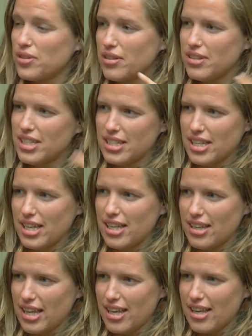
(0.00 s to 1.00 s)
You need to
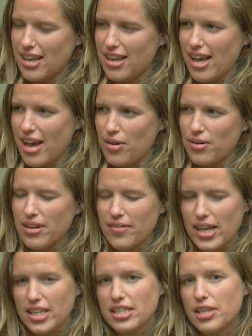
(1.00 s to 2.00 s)
get like out of
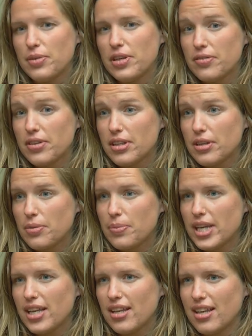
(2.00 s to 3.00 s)
academia for a little
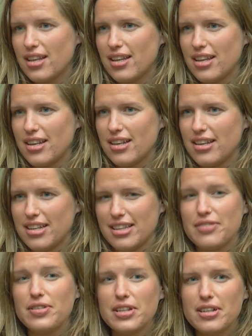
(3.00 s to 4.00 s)
bit and, and, and
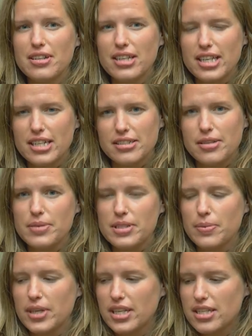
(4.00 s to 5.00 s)
live a little and get us some
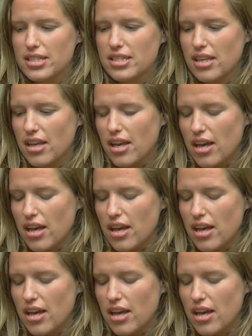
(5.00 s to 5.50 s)
experience.